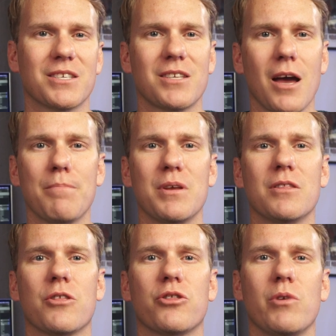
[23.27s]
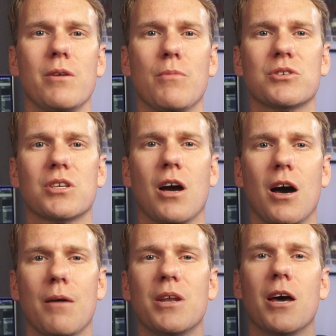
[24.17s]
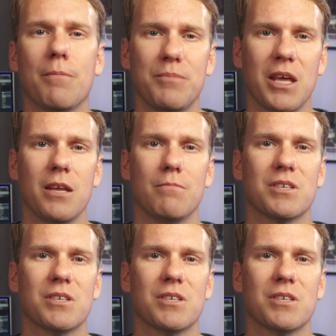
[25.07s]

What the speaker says: stopping the three most common updating